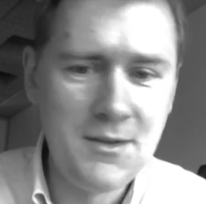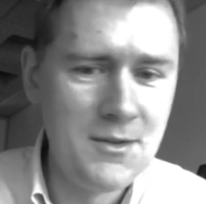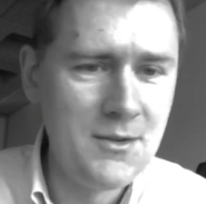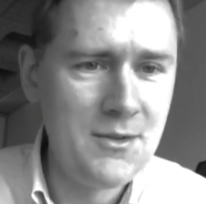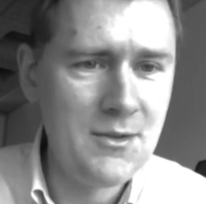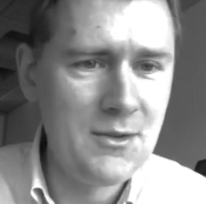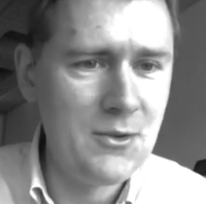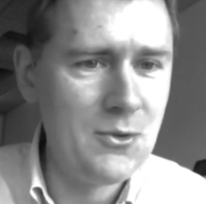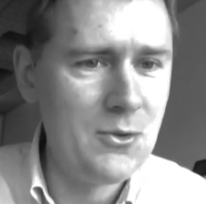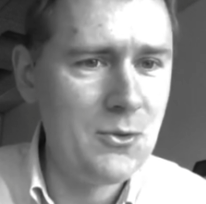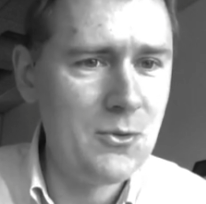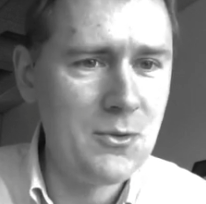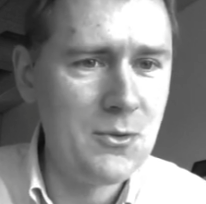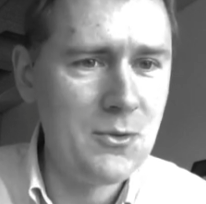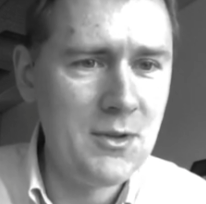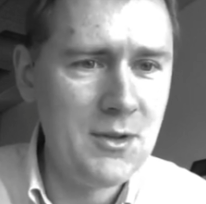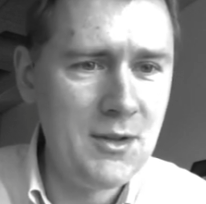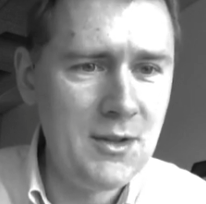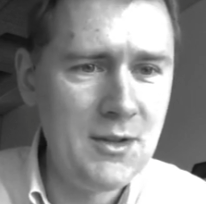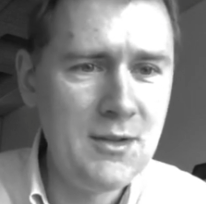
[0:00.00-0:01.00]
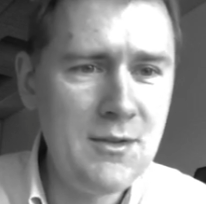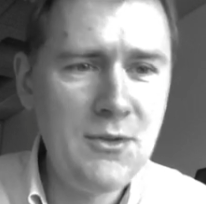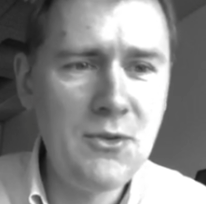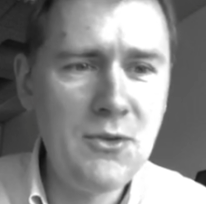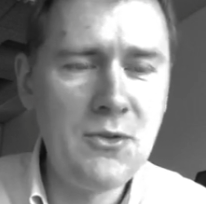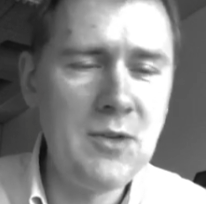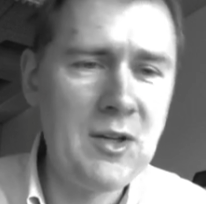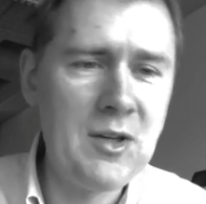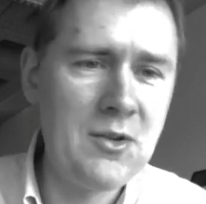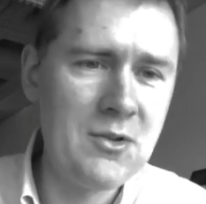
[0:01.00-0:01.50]
So in your
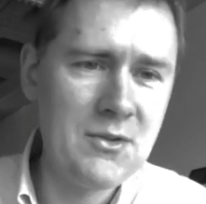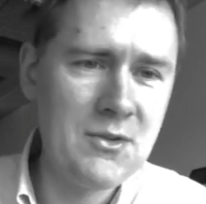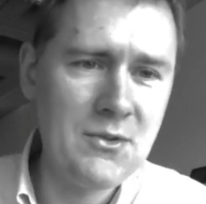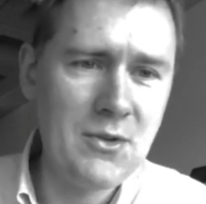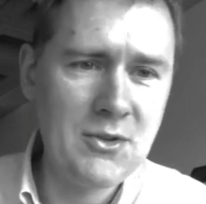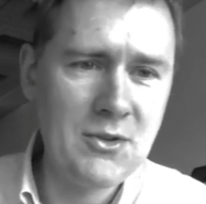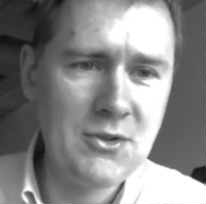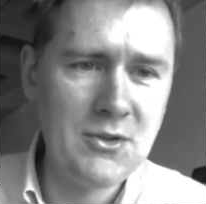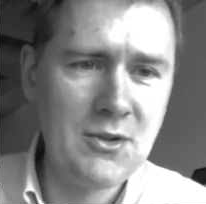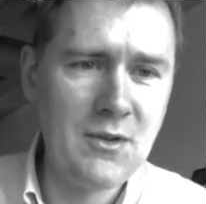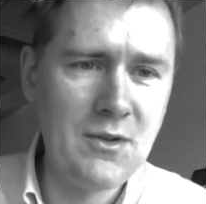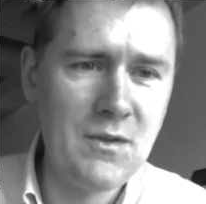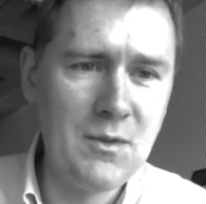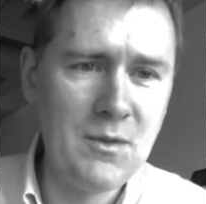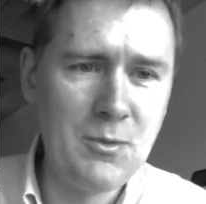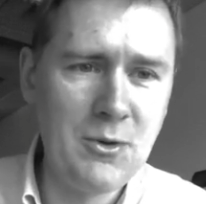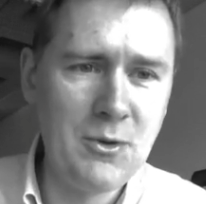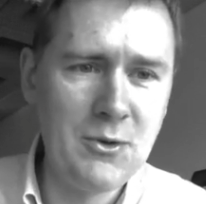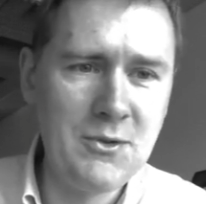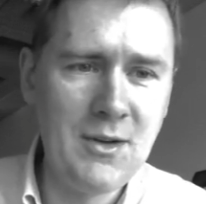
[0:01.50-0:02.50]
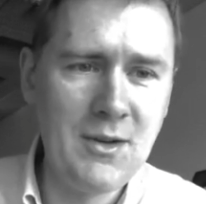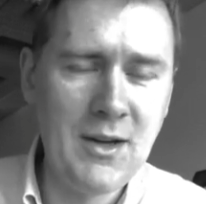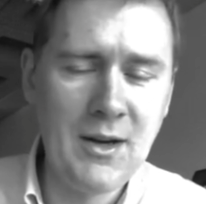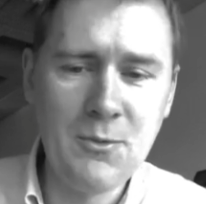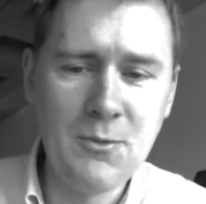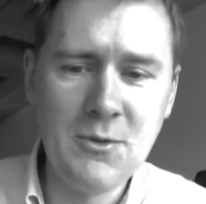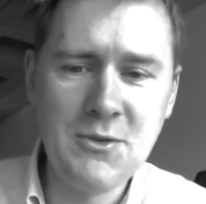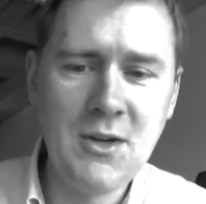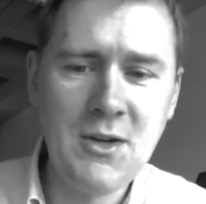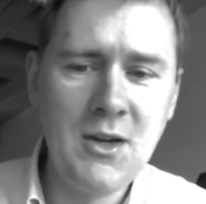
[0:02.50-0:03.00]
reconstruction of the
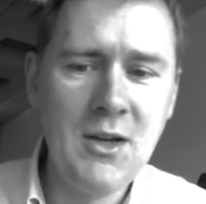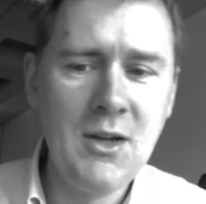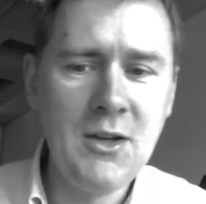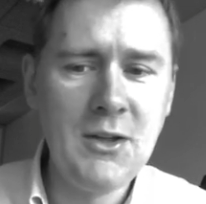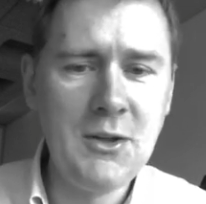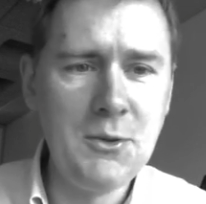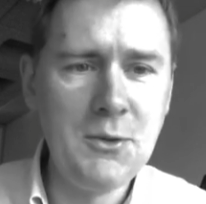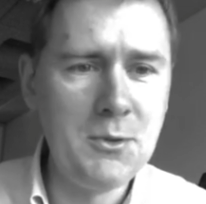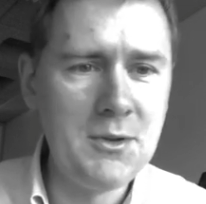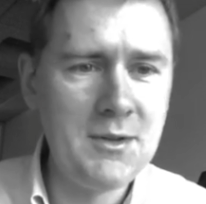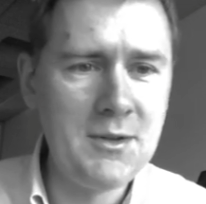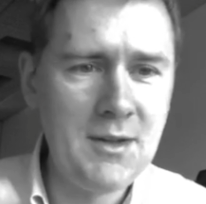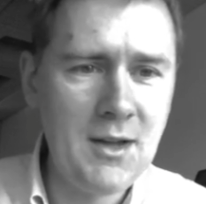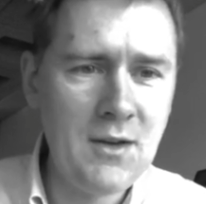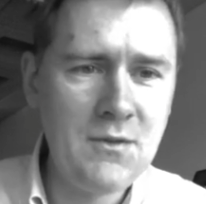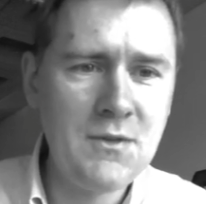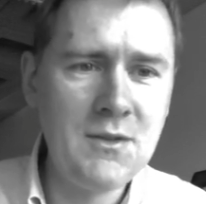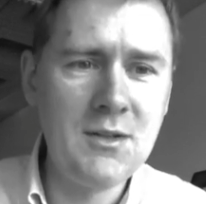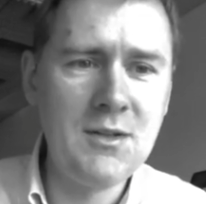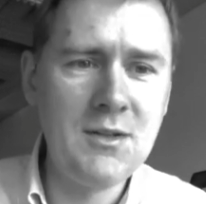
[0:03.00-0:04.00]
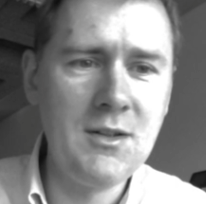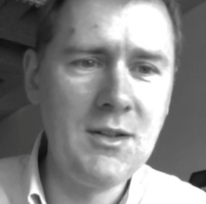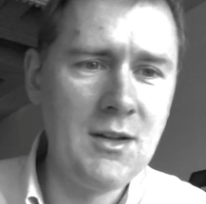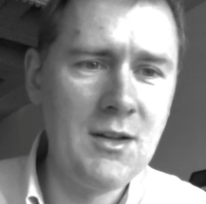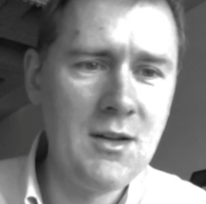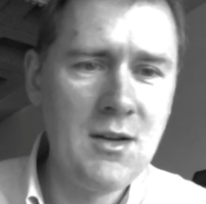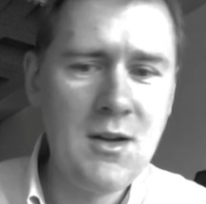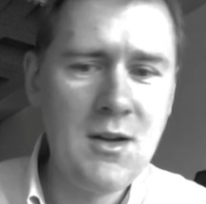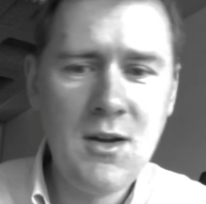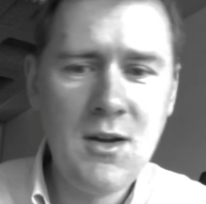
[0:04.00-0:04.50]
proto-language, you would definitely
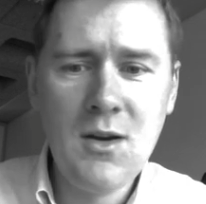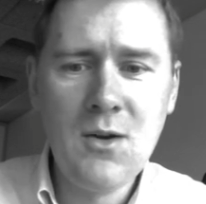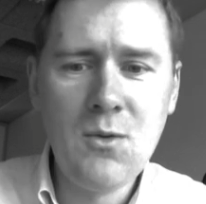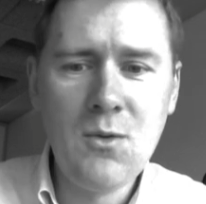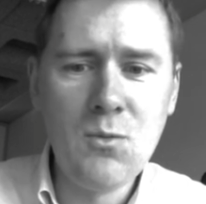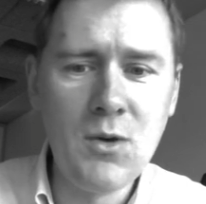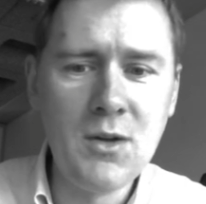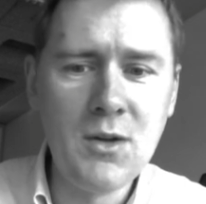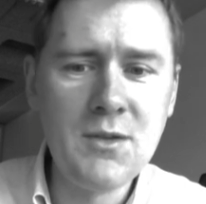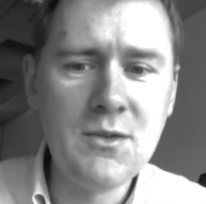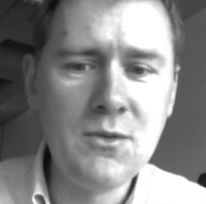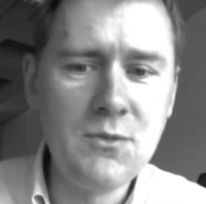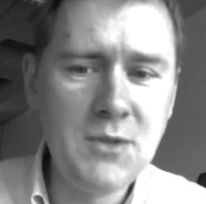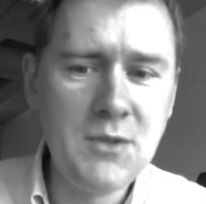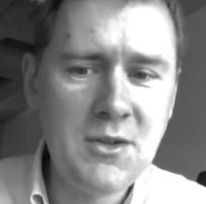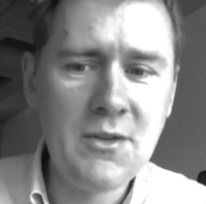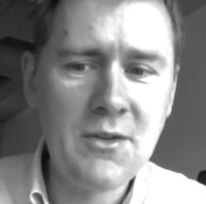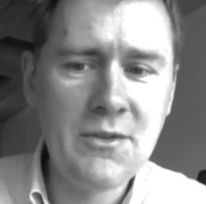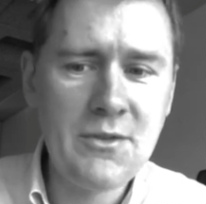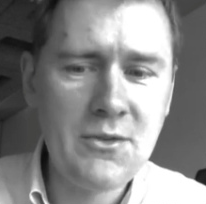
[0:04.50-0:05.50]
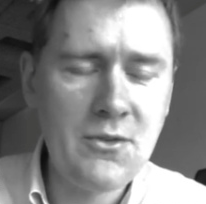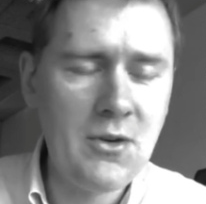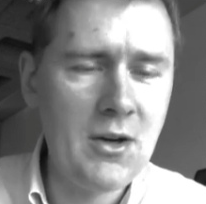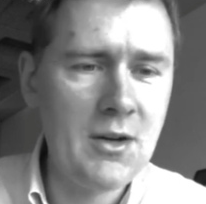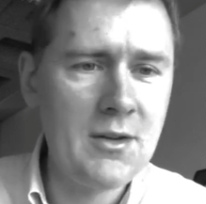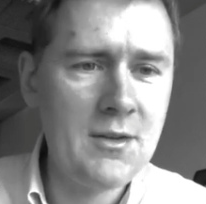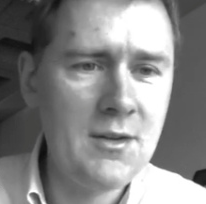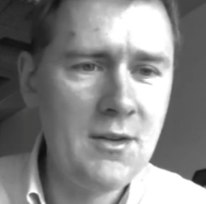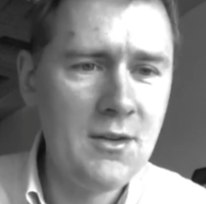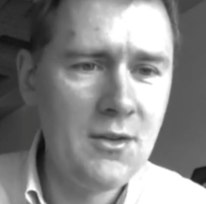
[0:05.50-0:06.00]
want to
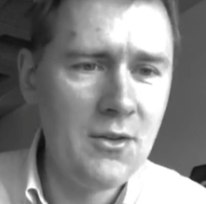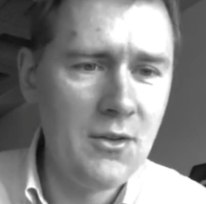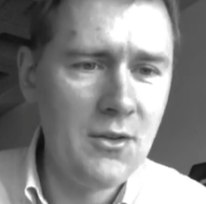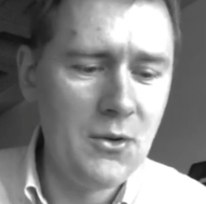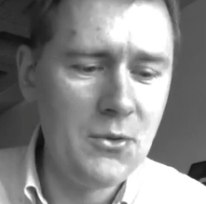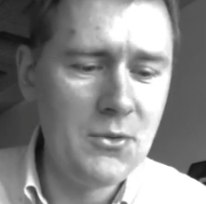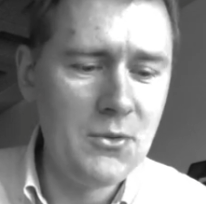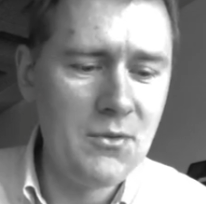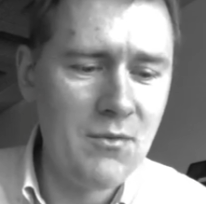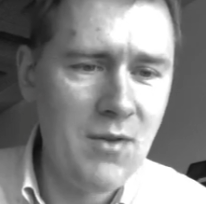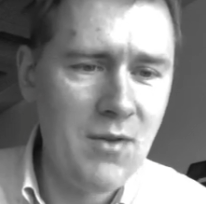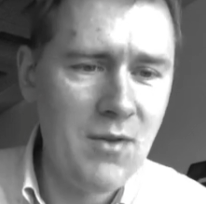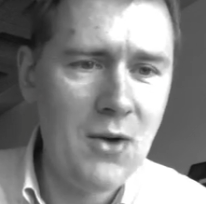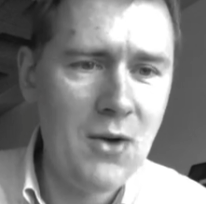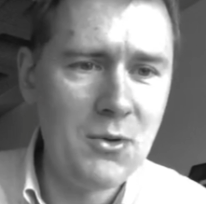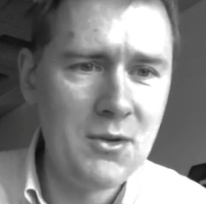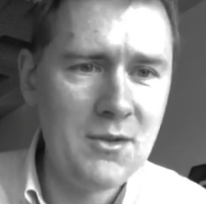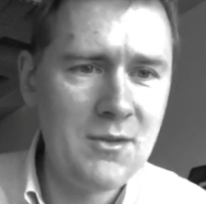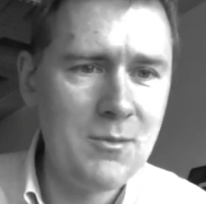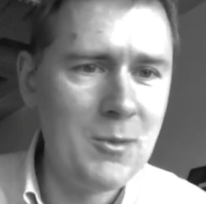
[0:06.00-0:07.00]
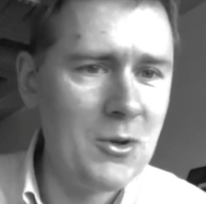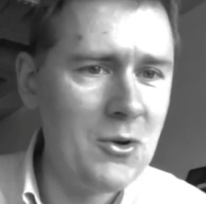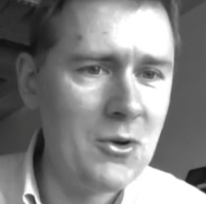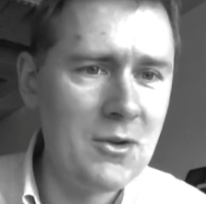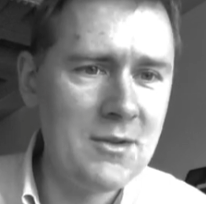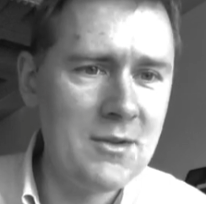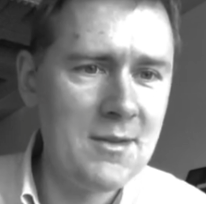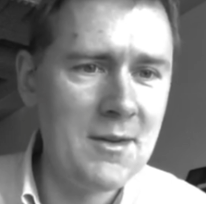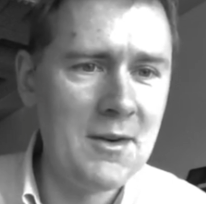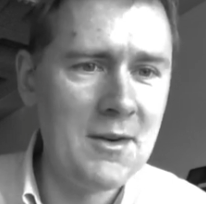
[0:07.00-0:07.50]
reconstruct those vowels
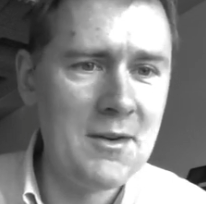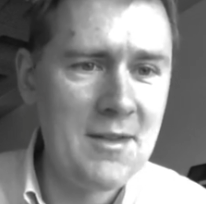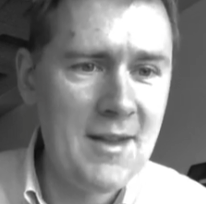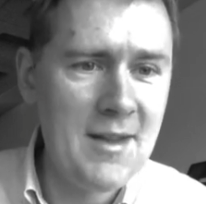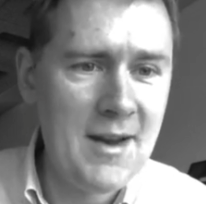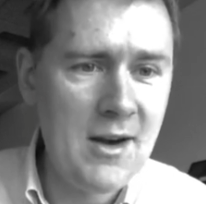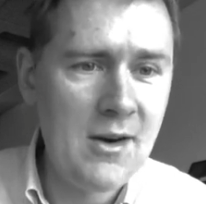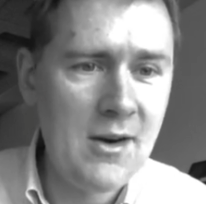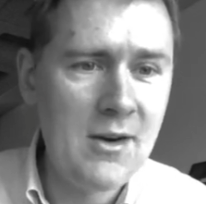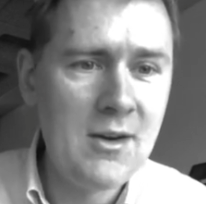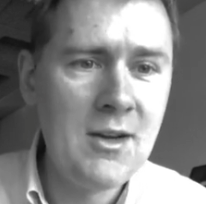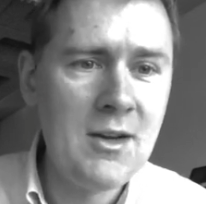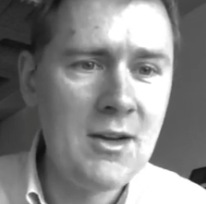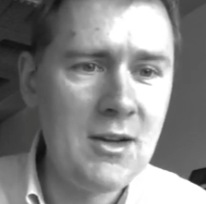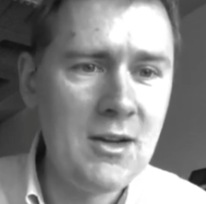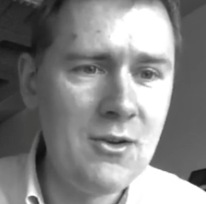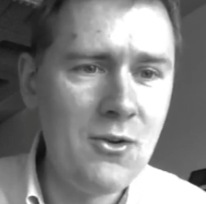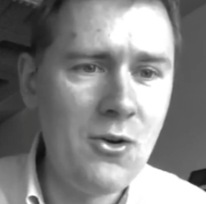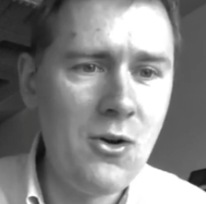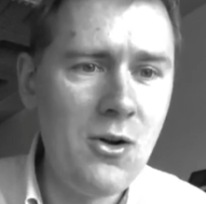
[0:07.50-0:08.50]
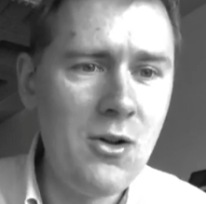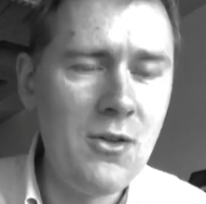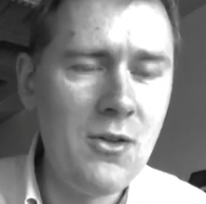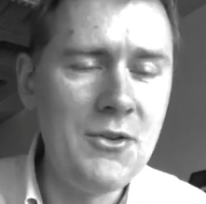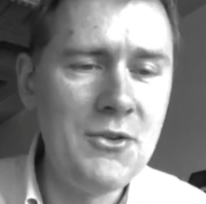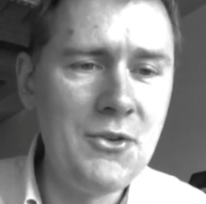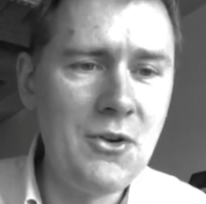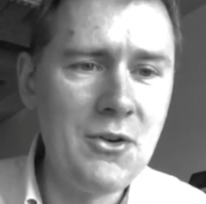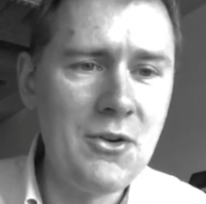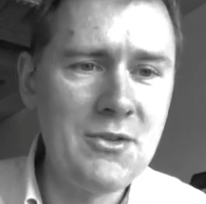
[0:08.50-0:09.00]
because they're there in all the
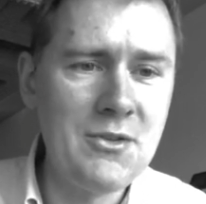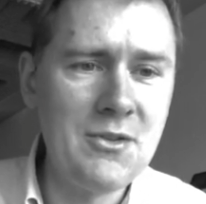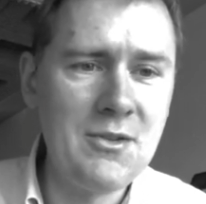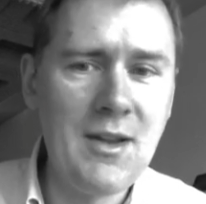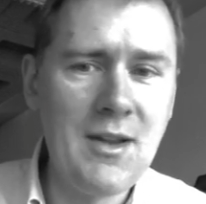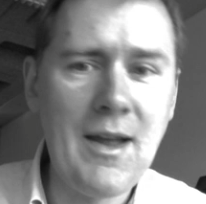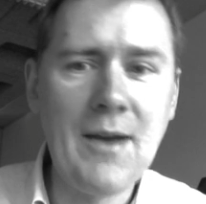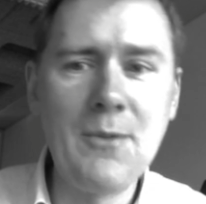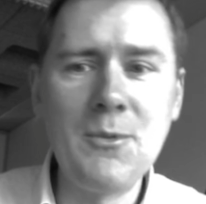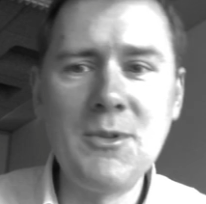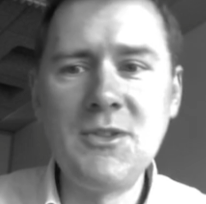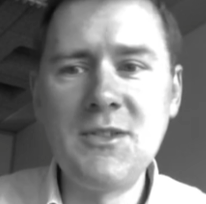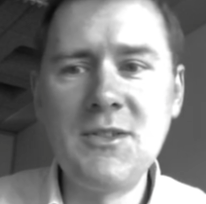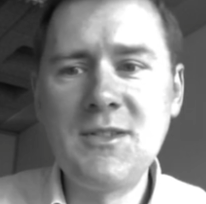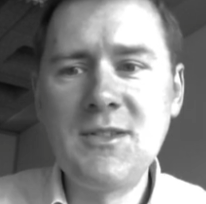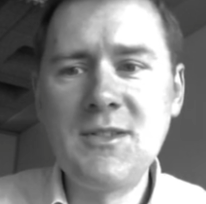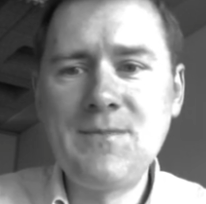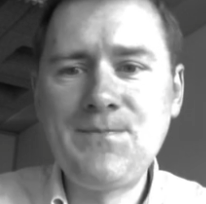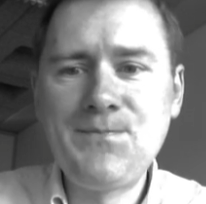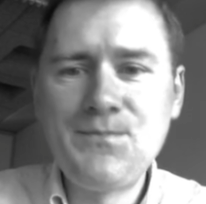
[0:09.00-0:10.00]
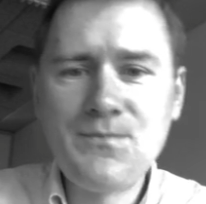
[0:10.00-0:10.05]
daughter languages.